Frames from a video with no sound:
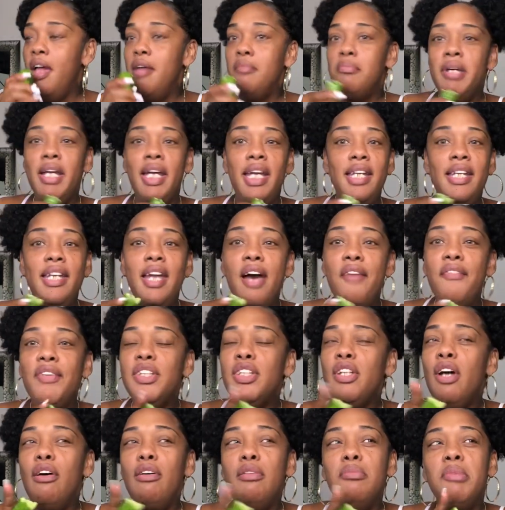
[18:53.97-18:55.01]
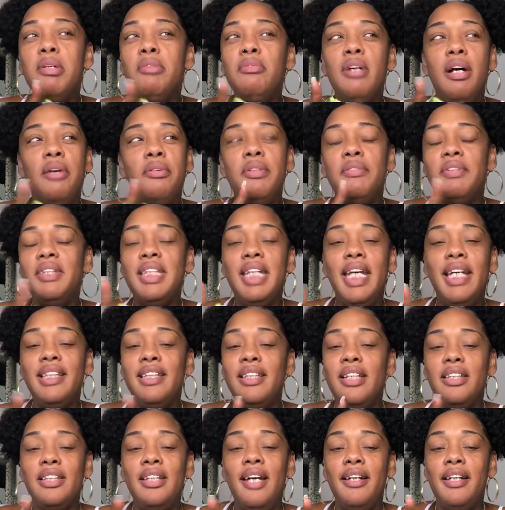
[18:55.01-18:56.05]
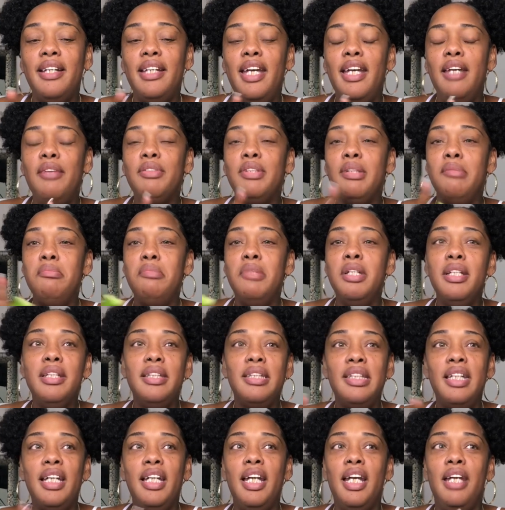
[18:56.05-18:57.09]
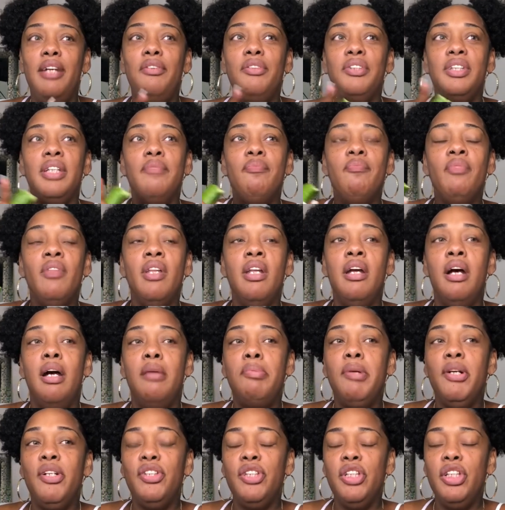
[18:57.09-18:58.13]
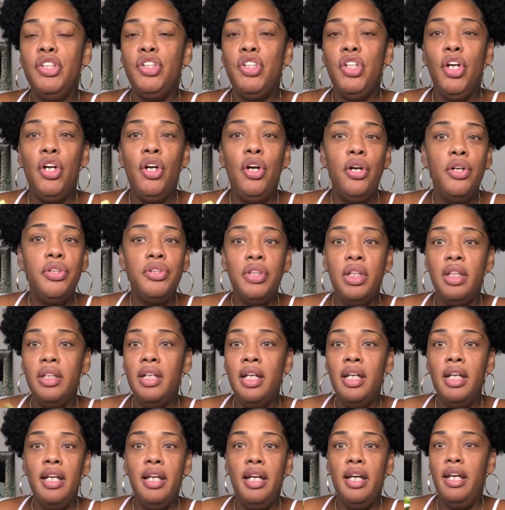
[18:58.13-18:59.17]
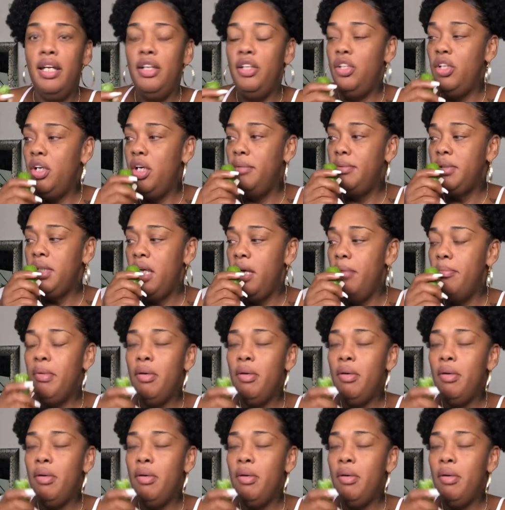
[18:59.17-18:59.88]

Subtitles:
But he never told me while we was texting or talking that he was a minister, that he was a person in church, or none of that. You know what I'm saying?